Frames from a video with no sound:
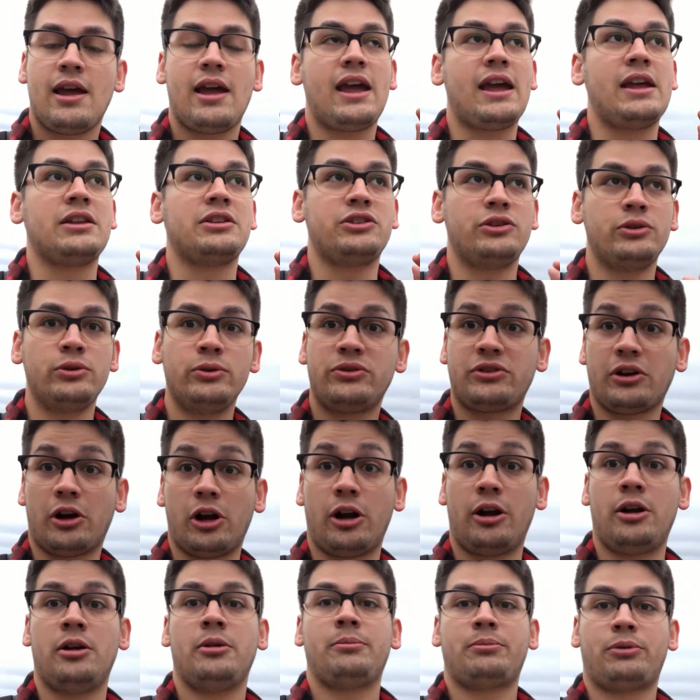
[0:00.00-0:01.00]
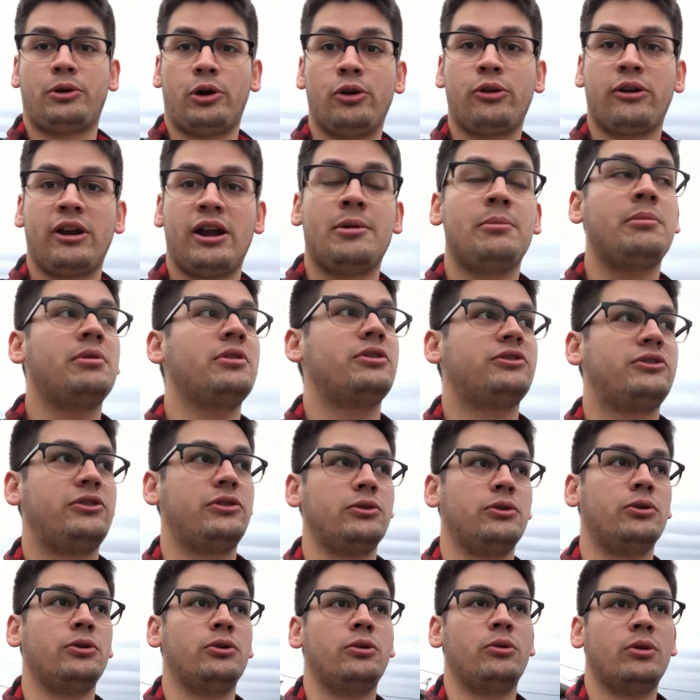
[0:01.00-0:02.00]
and use our program
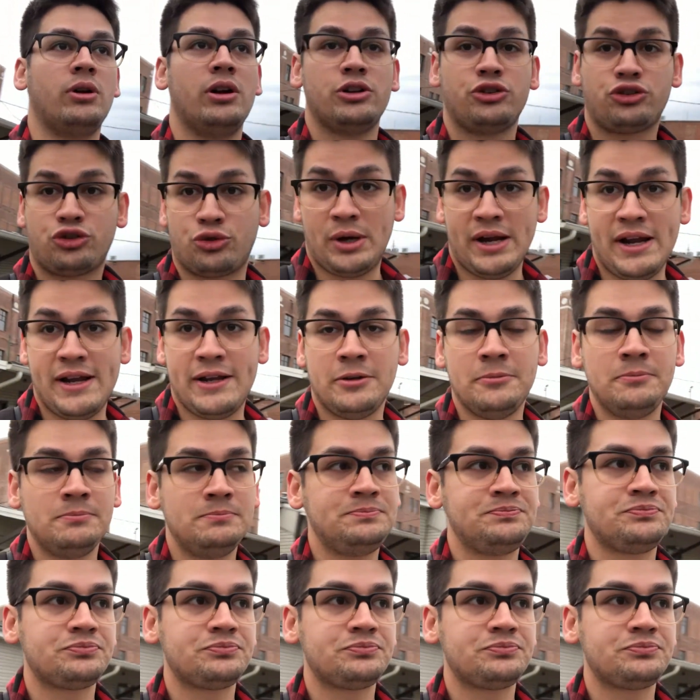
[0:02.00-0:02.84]
to trade,